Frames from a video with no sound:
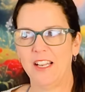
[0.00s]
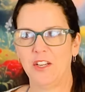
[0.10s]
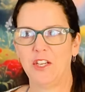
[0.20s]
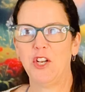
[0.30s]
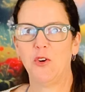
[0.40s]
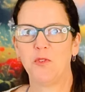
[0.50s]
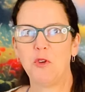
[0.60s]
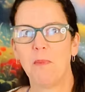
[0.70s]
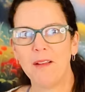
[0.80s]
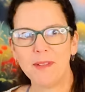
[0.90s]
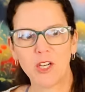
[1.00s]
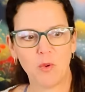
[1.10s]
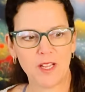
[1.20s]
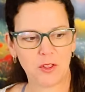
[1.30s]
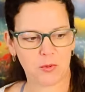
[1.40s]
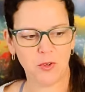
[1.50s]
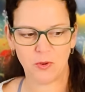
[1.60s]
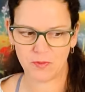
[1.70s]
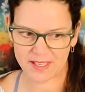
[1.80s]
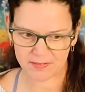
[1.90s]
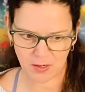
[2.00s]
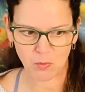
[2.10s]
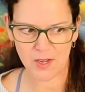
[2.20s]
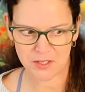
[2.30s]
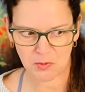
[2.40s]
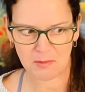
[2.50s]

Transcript: you know you might be going through they they wanted to